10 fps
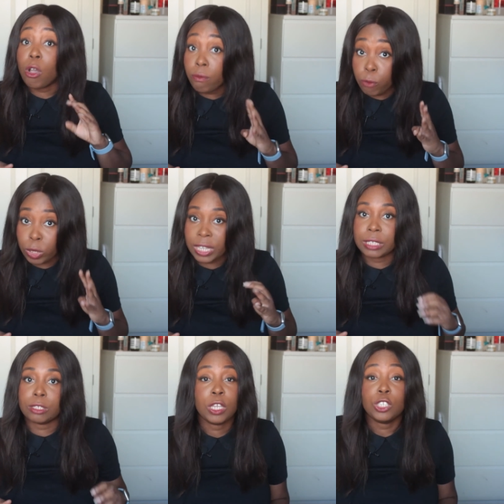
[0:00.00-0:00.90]
4
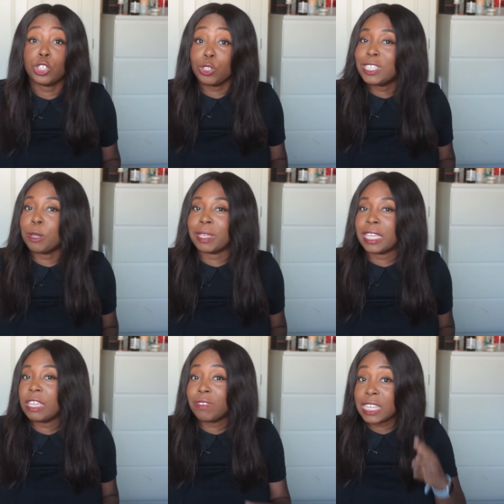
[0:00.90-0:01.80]
days. So you tell me,
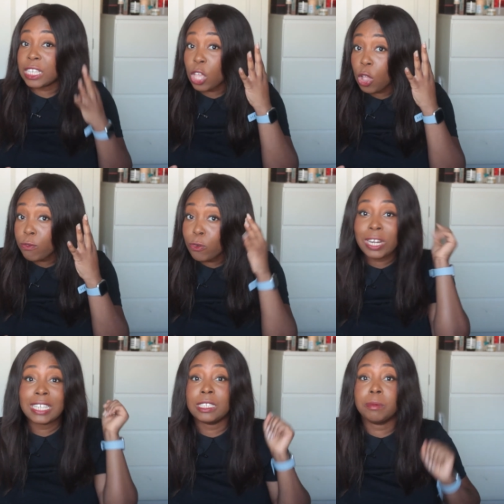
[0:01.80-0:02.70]
if it takes 4
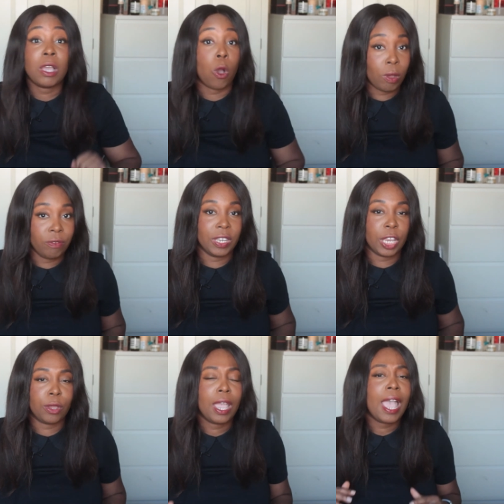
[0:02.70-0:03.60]
days to make one video,